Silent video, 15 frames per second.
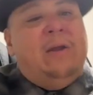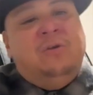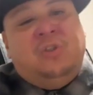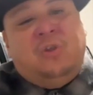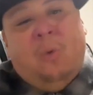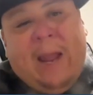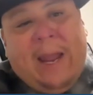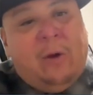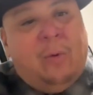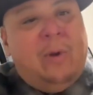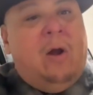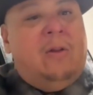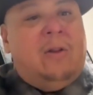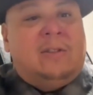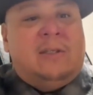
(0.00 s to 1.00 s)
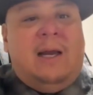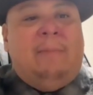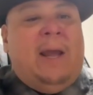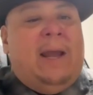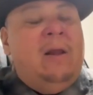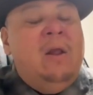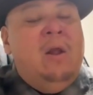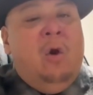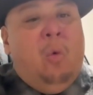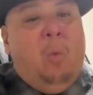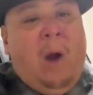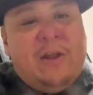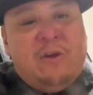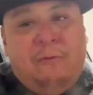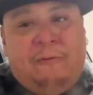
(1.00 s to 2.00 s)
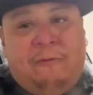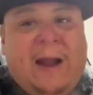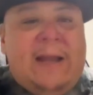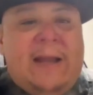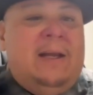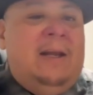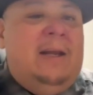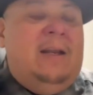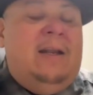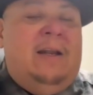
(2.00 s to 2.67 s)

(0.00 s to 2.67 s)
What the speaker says: so angry all the time? Like, why you fighting?"